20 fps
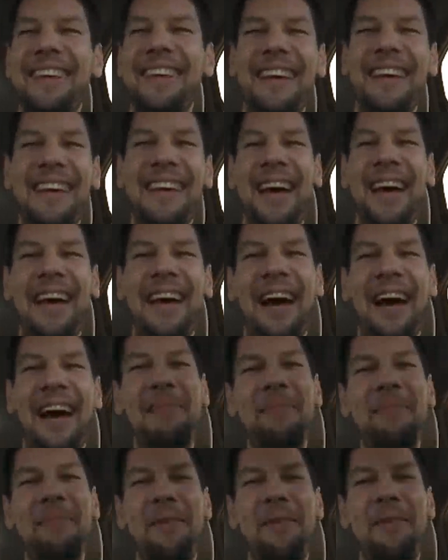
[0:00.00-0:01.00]
How to
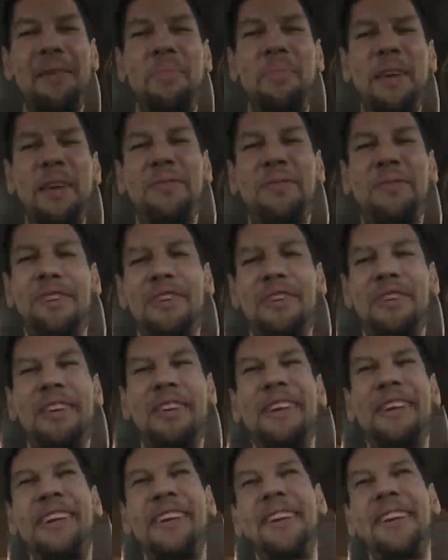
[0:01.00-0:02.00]
make beef jerky
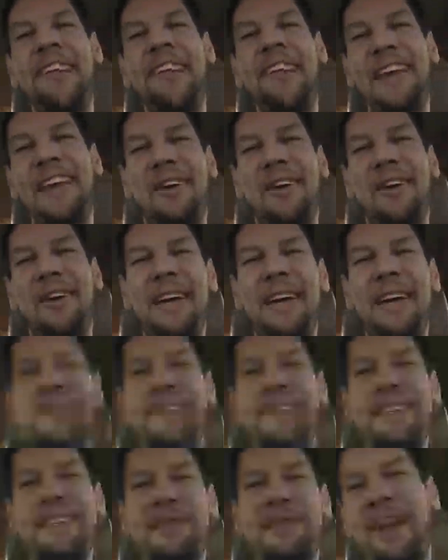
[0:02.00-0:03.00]
in cave art by
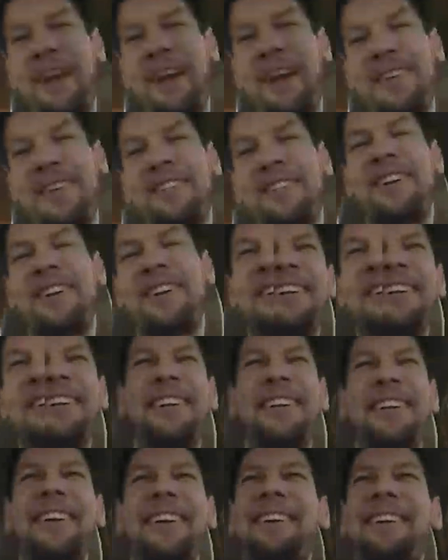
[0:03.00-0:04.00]
Inspired John,
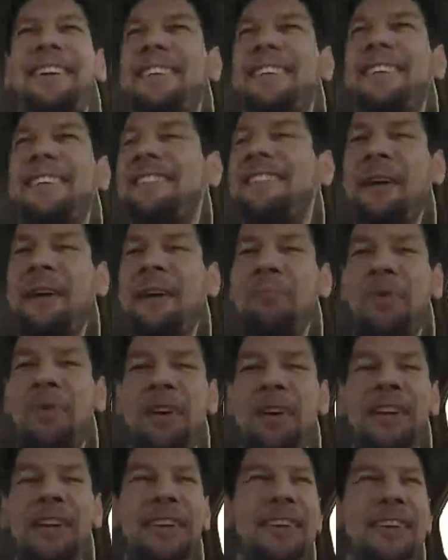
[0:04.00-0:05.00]
Step
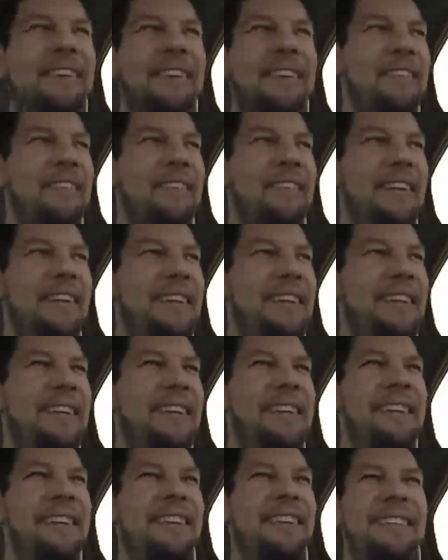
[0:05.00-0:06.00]
one, go kill a
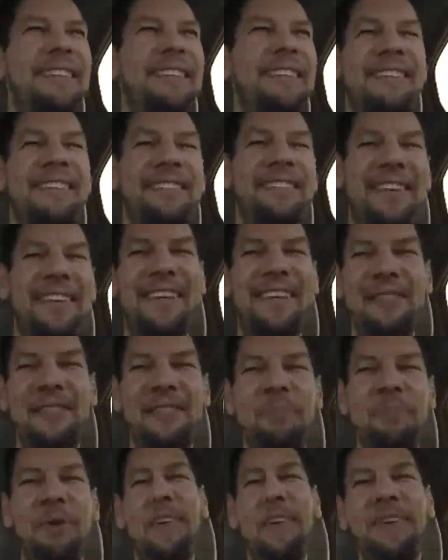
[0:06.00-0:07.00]
deer. It's like a
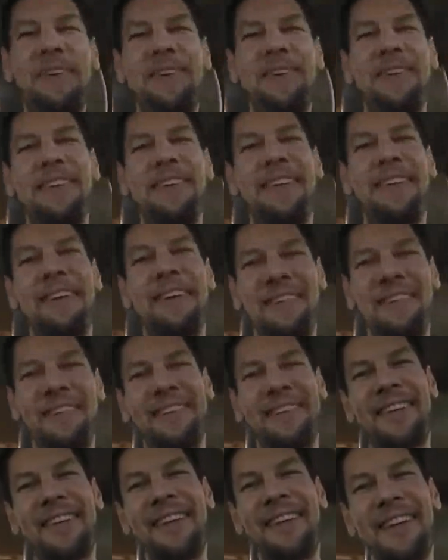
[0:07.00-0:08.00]
spear,
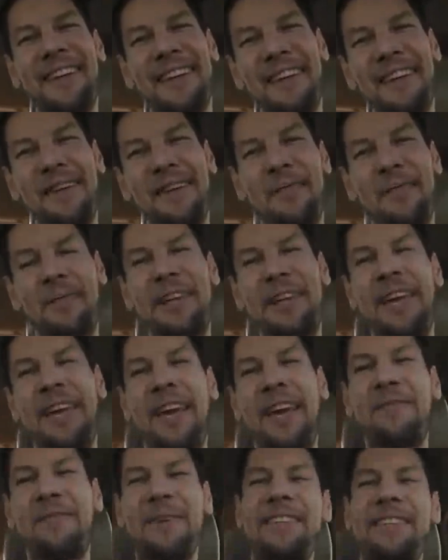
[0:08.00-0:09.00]
Three
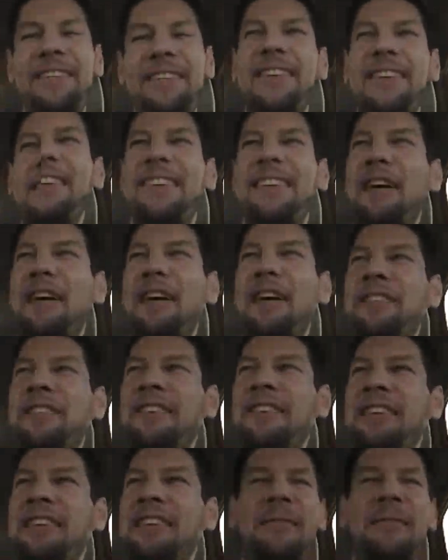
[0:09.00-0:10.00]
cavemen chasing after the
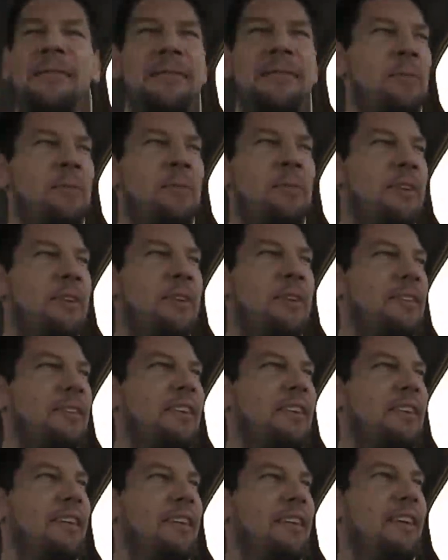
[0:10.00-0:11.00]
deer with the spear.
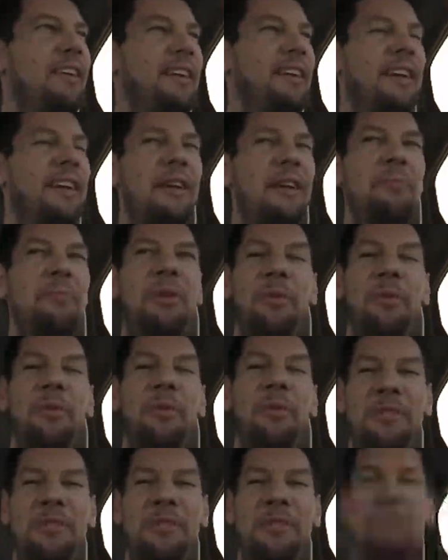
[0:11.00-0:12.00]

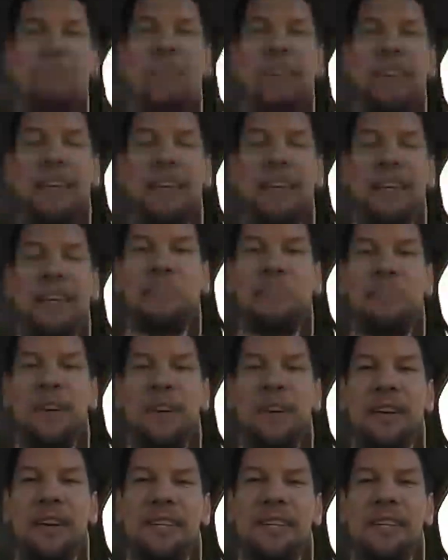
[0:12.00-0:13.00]
Speaking of
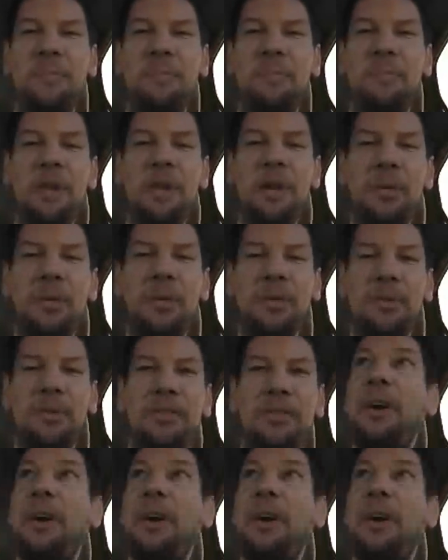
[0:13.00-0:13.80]
spear hunting, people do